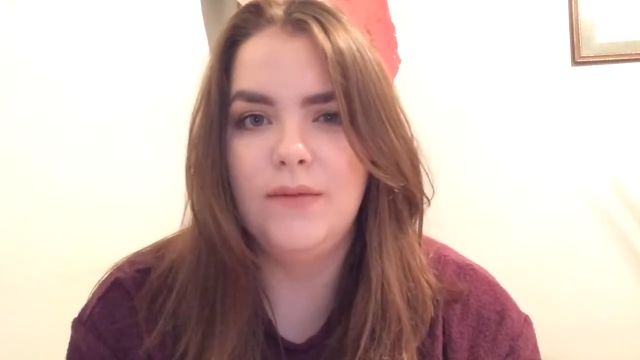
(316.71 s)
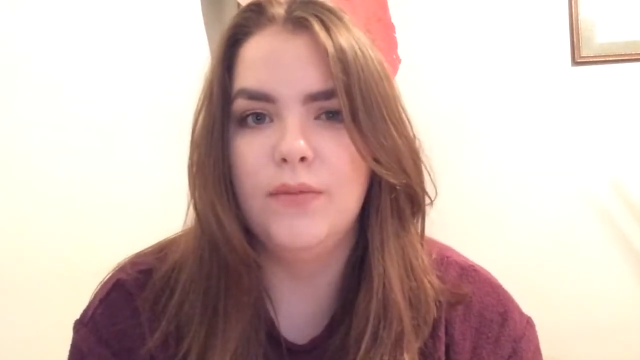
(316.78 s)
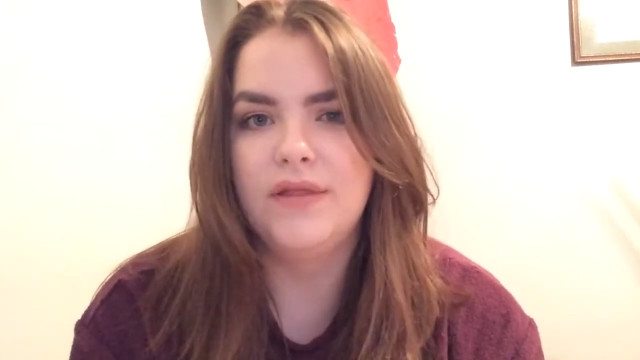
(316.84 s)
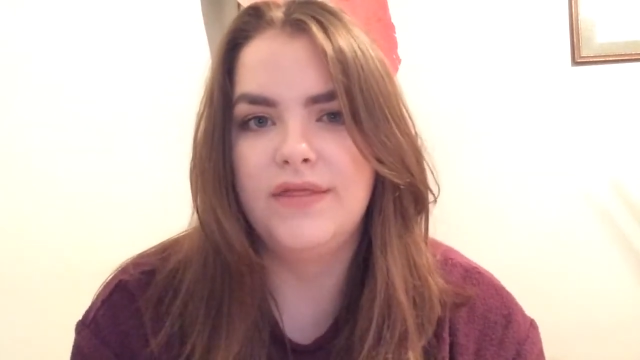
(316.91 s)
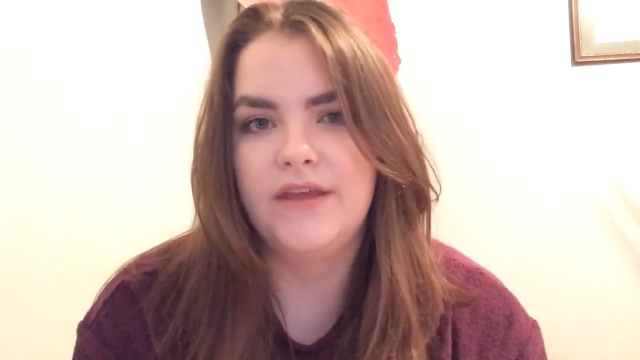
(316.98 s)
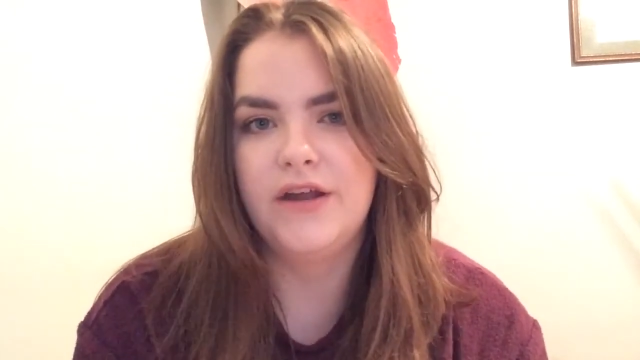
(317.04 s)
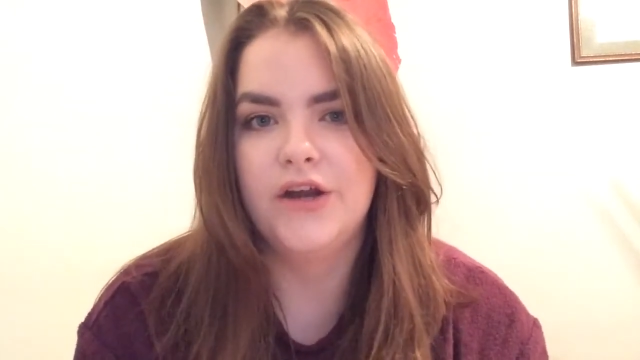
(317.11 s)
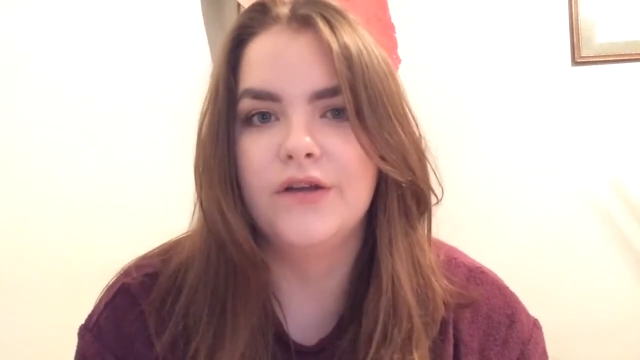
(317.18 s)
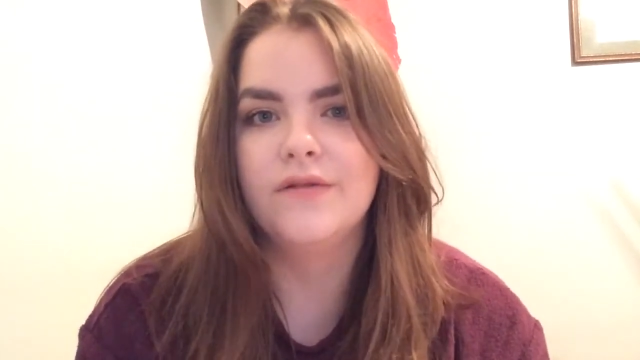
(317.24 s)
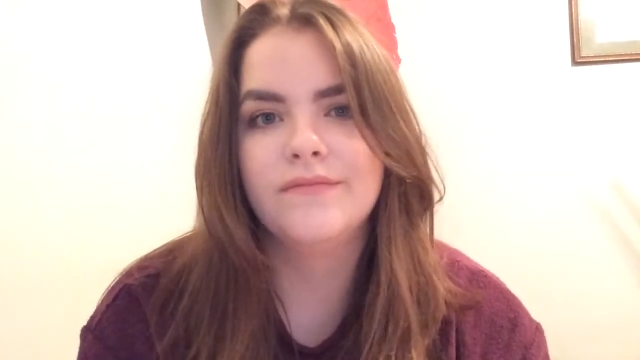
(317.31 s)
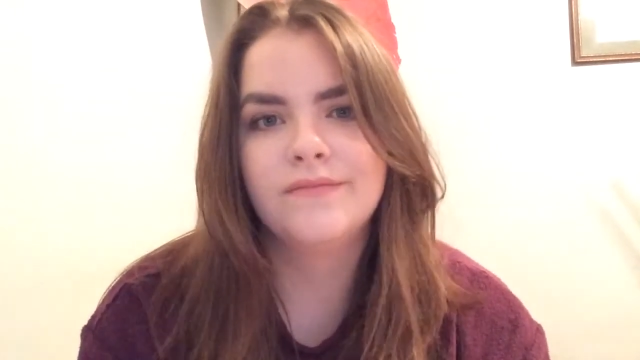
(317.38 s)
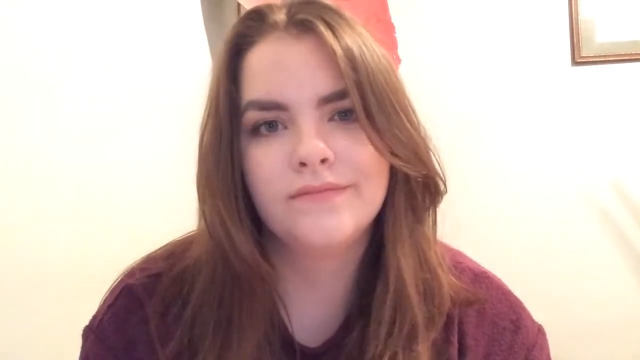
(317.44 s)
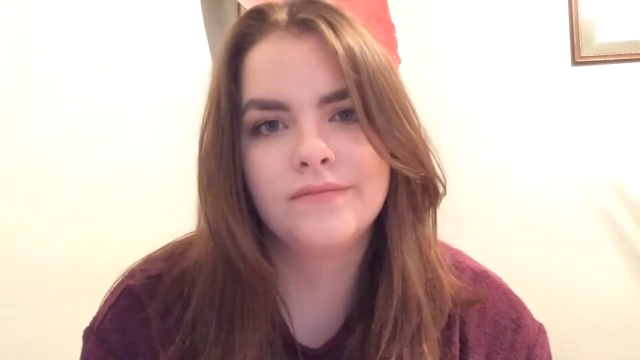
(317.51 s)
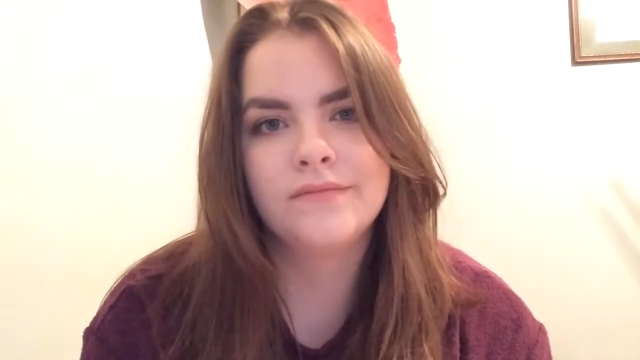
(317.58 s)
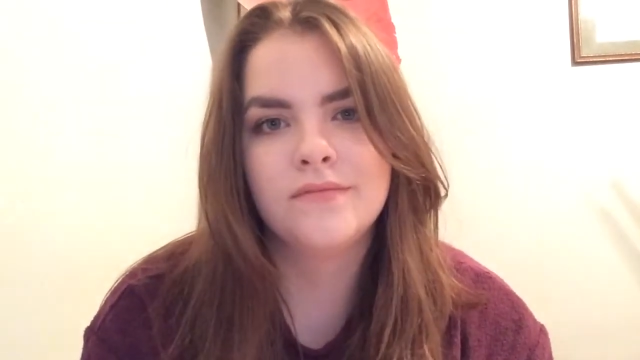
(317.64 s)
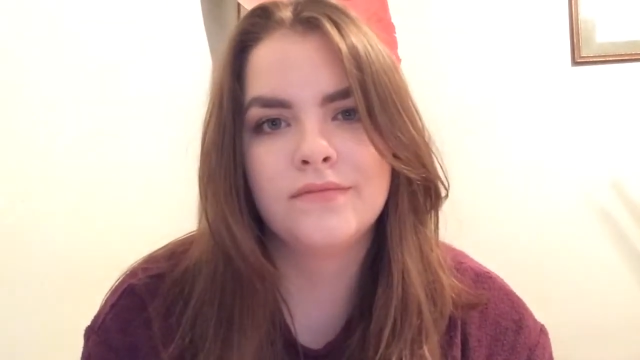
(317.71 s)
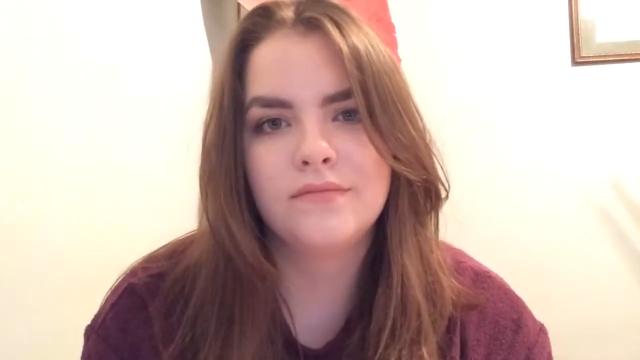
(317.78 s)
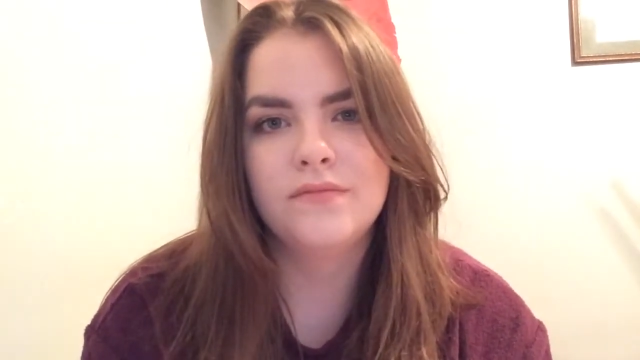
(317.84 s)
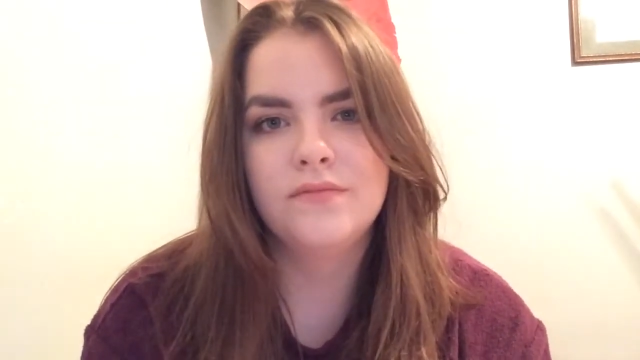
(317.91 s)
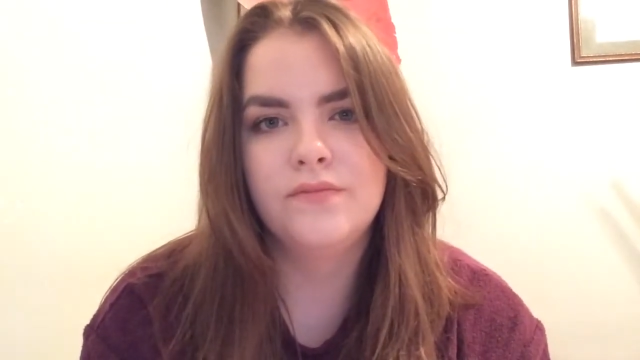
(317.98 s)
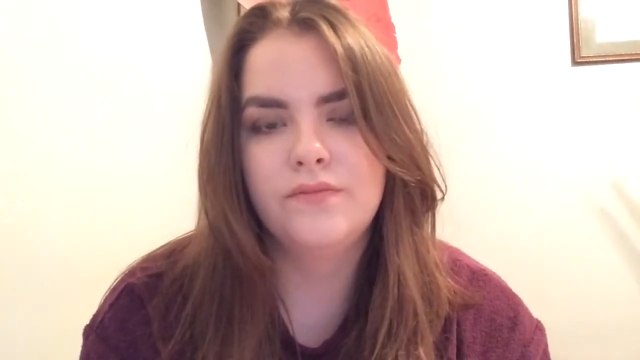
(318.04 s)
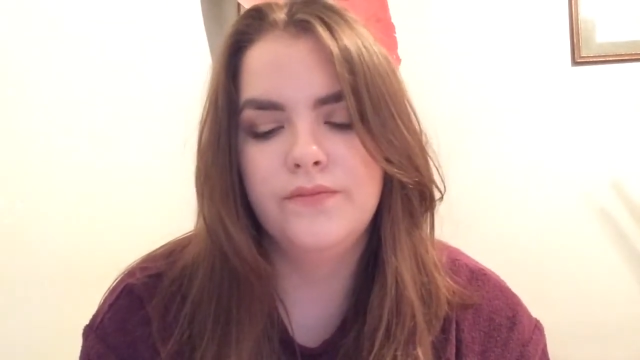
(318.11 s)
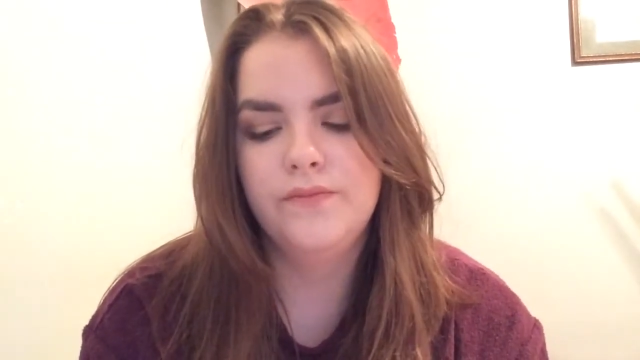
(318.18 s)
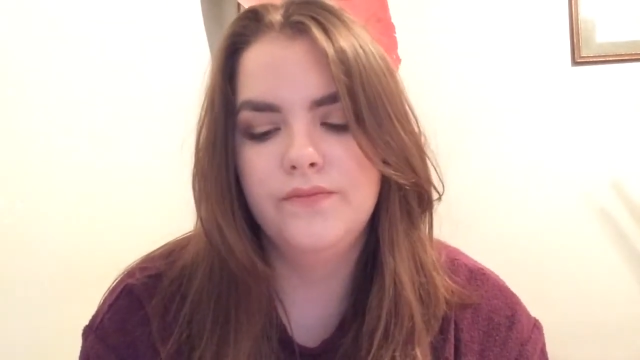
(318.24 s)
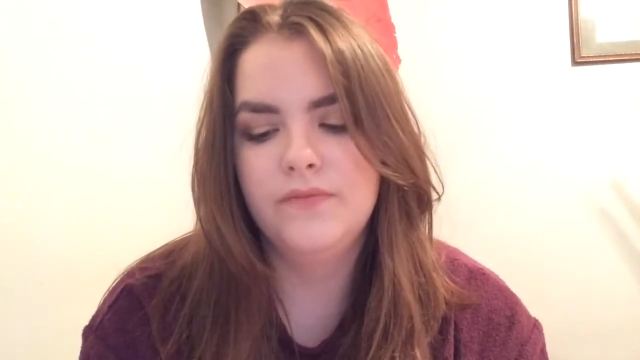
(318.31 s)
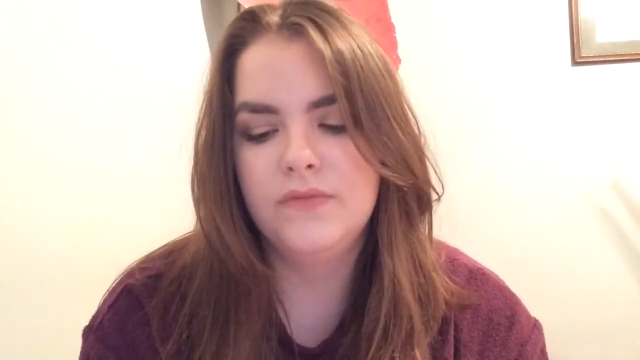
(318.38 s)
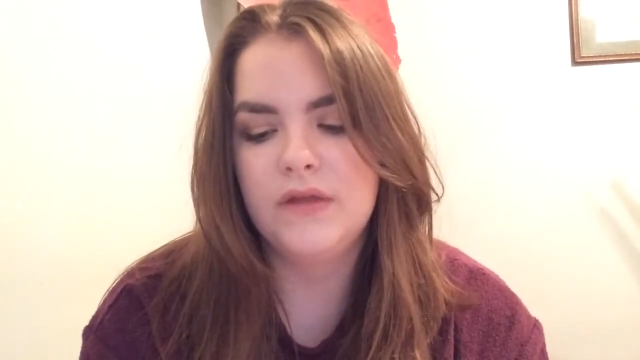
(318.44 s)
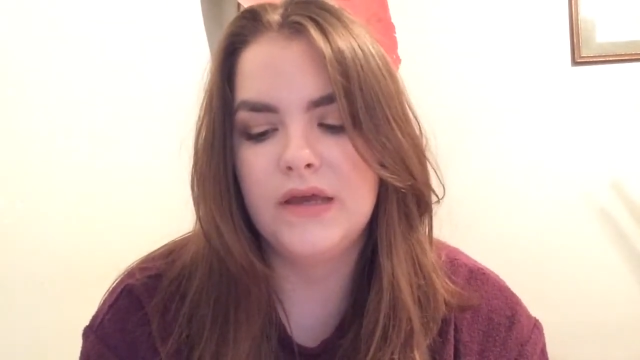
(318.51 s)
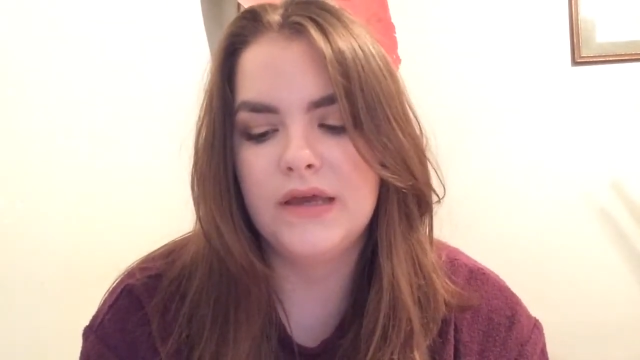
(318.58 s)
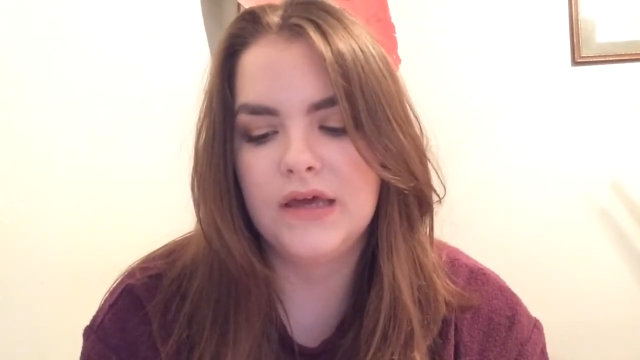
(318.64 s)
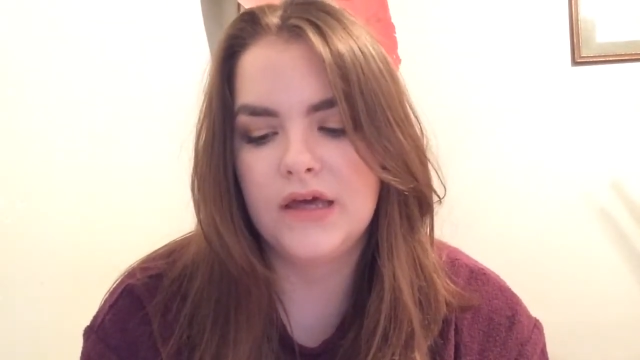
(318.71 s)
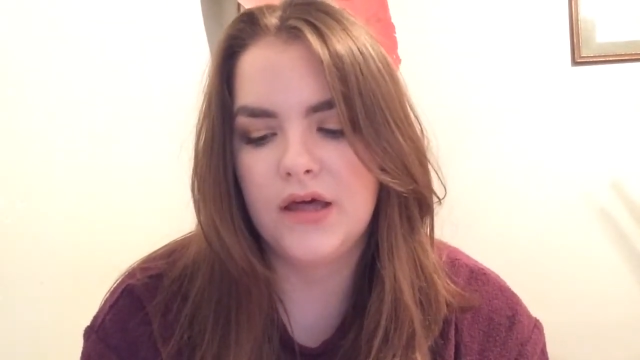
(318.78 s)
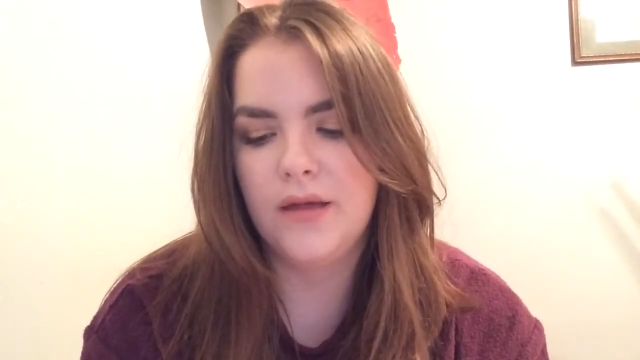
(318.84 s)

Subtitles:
but they kick